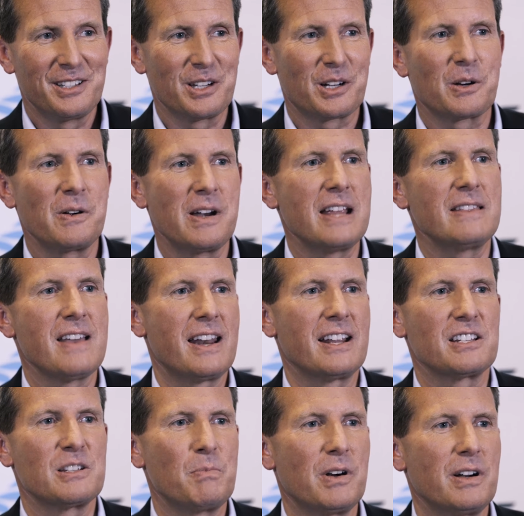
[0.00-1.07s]
to create that
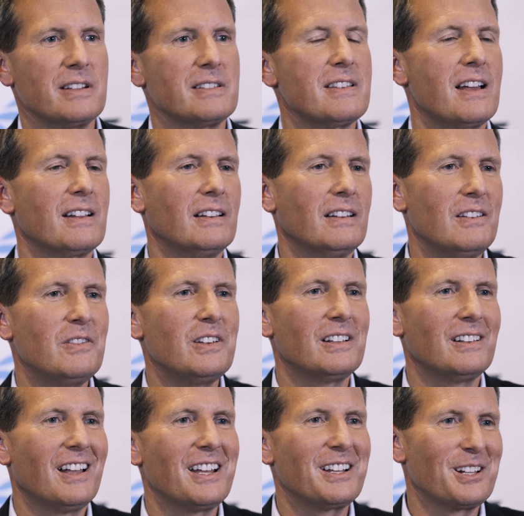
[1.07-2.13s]
experience, that
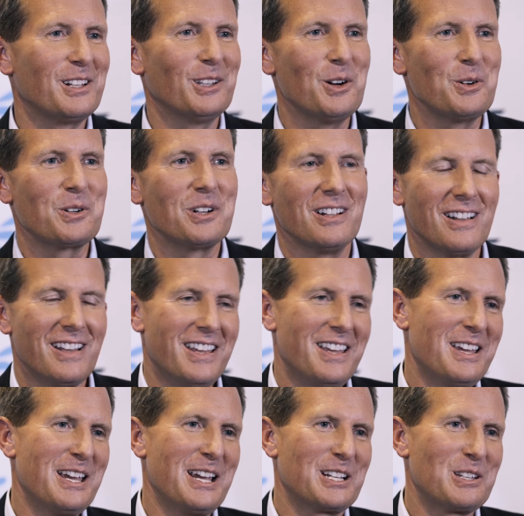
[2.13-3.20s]
living like a local
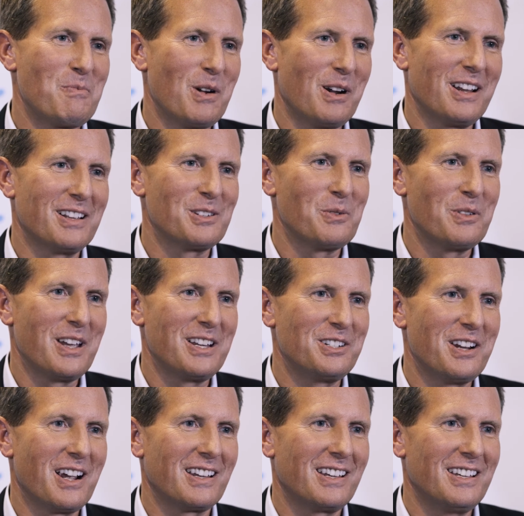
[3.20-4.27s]
experience when they
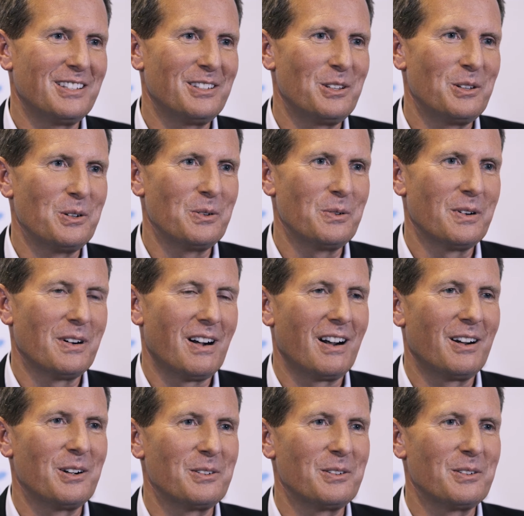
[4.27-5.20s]
check into our